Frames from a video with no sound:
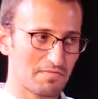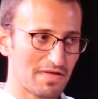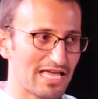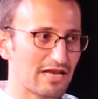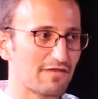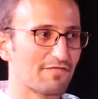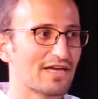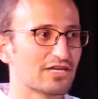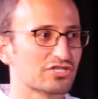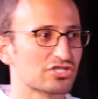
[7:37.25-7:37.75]

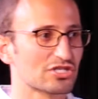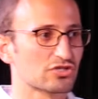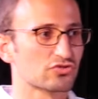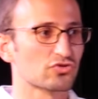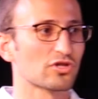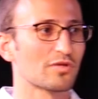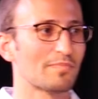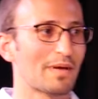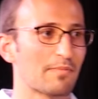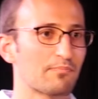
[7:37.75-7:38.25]
innovation is
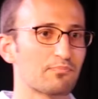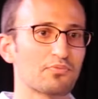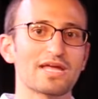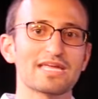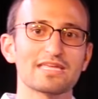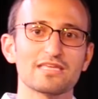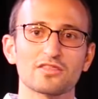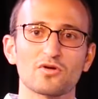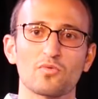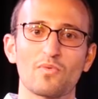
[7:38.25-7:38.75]
all about
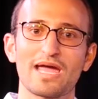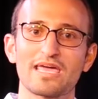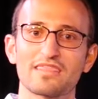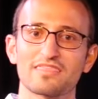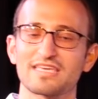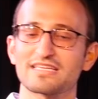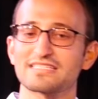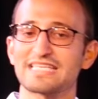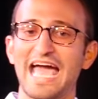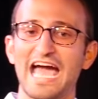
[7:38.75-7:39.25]
breaking the way
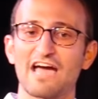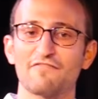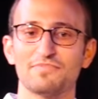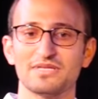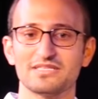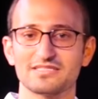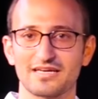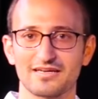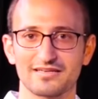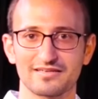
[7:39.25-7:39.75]
things have
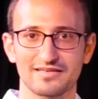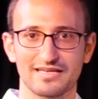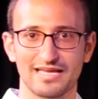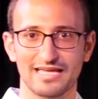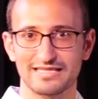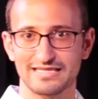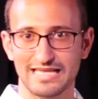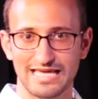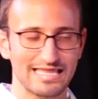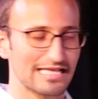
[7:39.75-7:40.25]
been done,
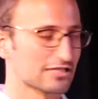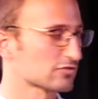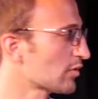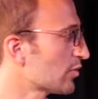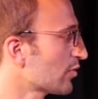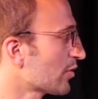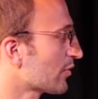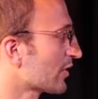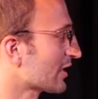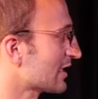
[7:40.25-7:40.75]
and that's
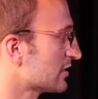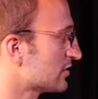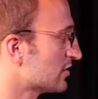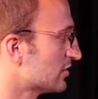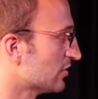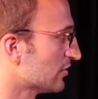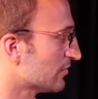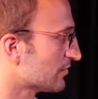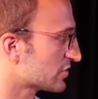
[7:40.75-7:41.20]
what we're working to do.